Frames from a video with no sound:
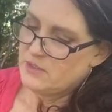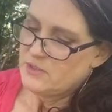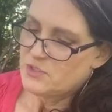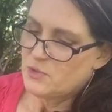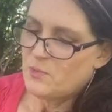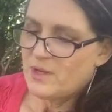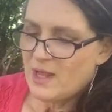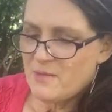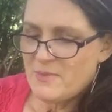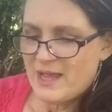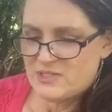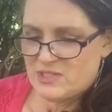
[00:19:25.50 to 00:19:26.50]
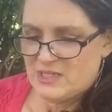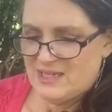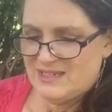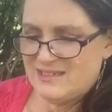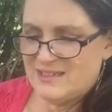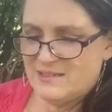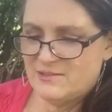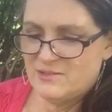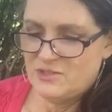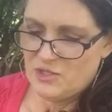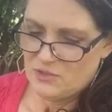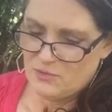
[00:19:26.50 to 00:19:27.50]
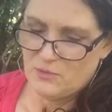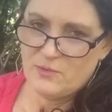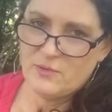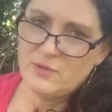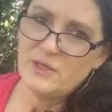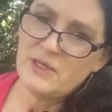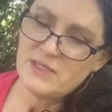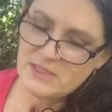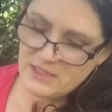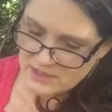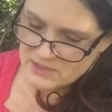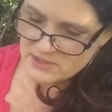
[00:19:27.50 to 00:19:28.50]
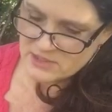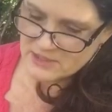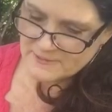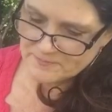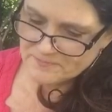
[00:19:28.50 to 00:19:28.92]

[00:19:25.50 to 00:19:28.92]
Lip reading: So what I'm asking you is this.